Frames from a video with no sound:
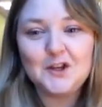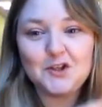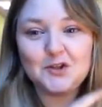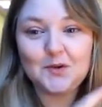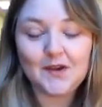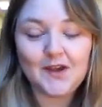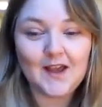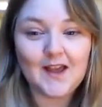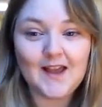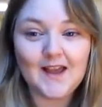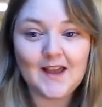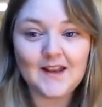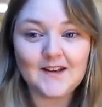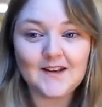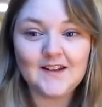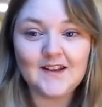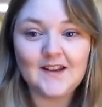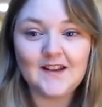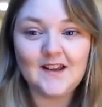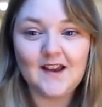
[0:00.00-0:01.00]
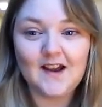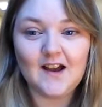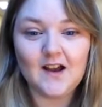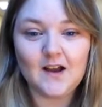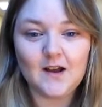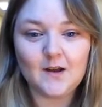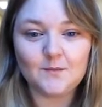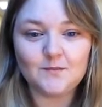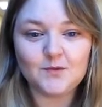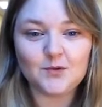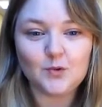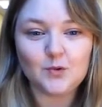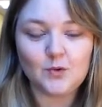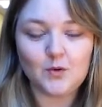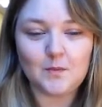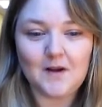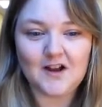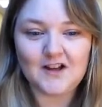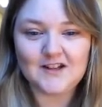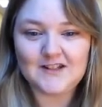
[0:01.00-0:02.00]
You can
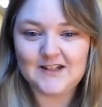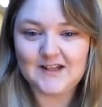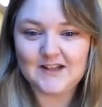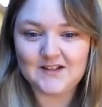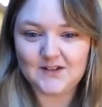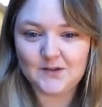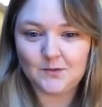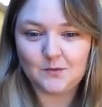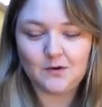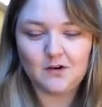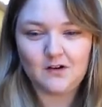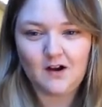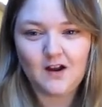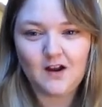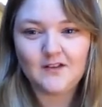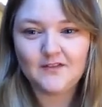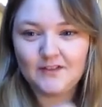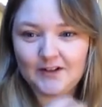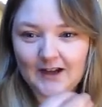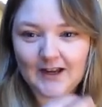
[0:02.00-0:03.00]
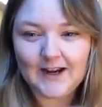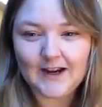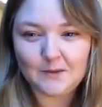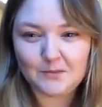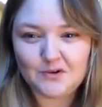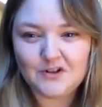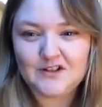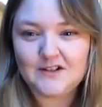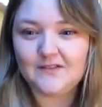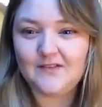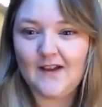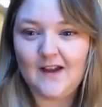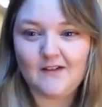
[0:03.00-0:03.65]
talk about ideas that were kind of a collaborative